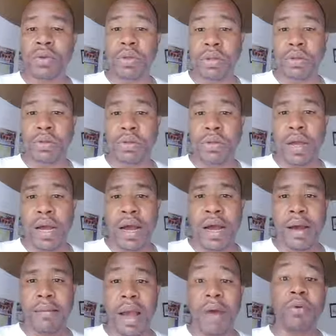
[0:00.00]
I
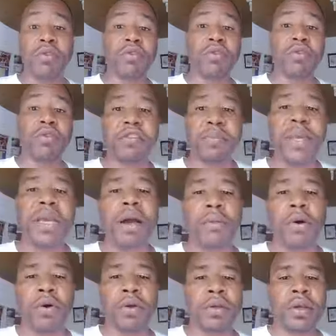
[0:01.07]
was going to speak about.
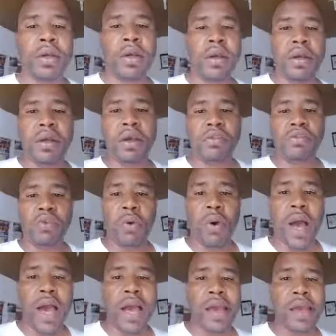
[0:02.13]
So
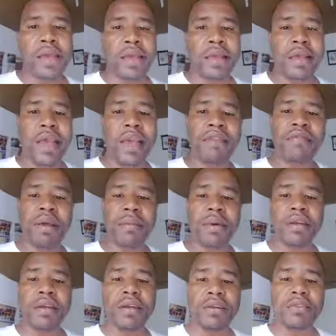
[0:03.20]
I gave them a
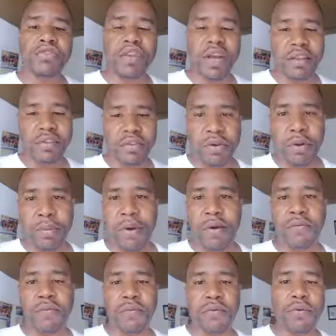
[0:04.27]
transcript of
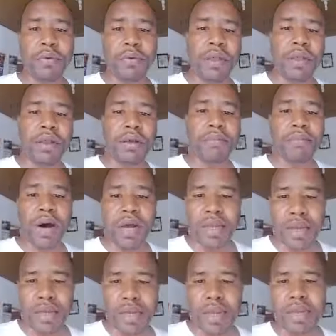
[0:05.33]
the body of the
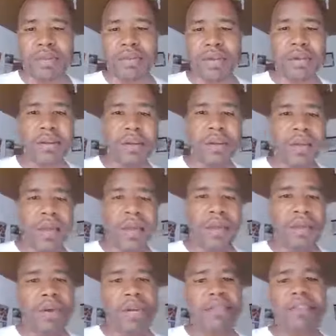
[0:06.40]
letter. I
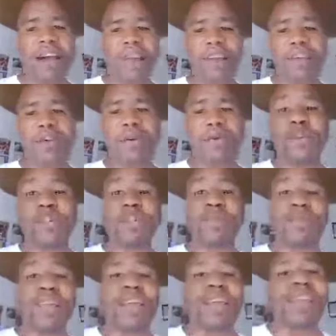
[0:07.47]
started out with something that
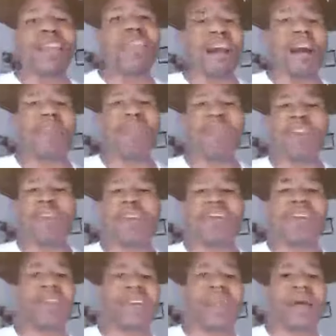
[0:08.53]
I haven't heard in a
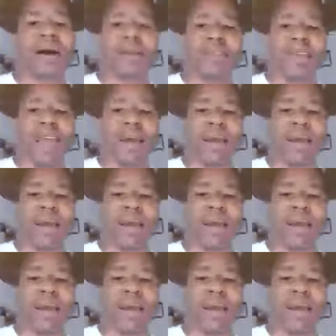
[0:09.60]
long time.